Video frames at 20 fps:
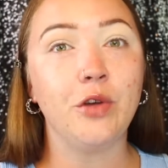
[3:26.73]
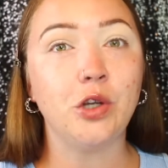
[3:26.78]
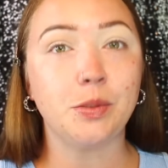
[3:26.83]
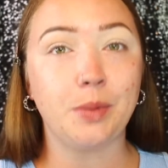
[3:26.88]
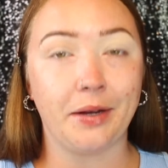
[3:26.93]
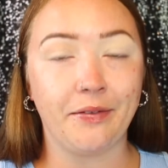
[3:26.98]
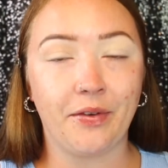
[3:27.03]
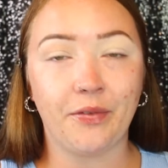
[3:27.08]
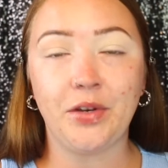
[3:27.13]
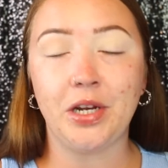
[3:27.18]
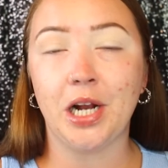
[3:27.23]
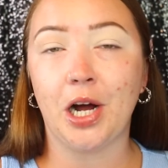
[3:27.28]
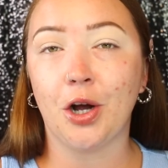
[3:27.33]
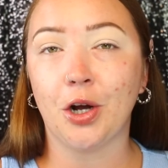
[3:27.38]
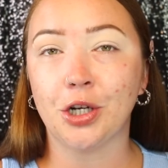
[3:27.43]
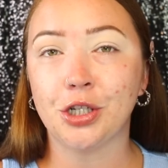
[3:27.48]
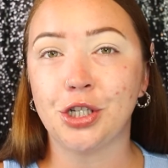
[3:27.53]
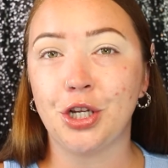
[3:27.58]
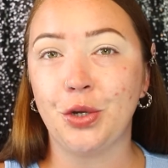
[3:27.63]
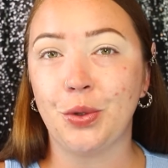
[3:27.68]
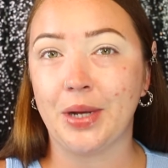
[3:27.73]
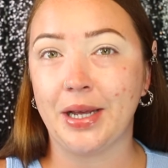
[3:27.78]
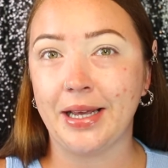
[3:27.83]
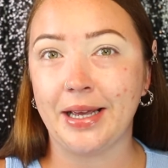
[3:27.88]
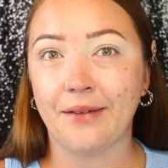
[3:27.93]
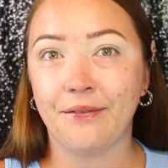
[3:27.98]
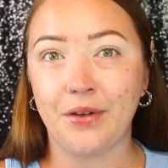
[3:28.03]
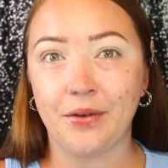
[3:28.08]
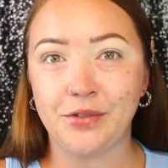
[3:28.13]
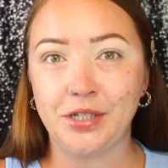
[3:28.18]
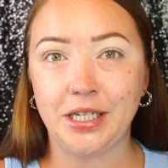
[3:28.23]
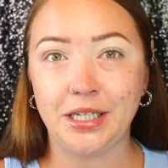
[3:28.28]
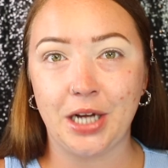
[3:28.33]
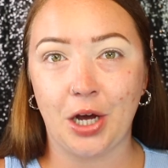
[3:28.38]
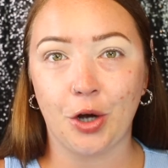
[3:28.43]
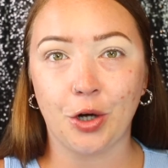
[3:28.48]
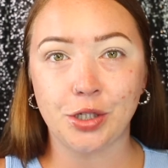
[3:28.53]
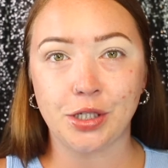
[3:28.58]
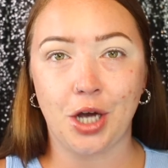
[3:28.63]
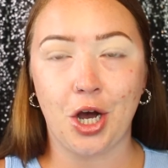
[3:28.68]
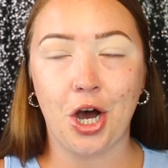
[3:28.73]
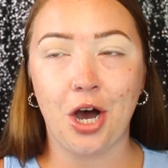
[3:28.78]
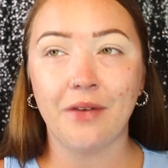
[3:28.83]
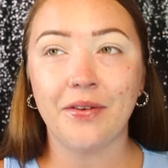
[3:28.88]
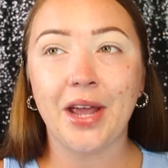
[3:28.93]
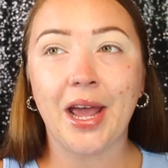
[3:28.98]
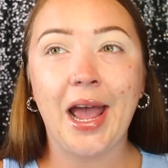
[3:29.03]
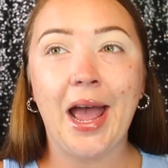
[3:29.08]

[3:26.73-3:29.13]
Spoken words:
spent $50, you can get $15 off.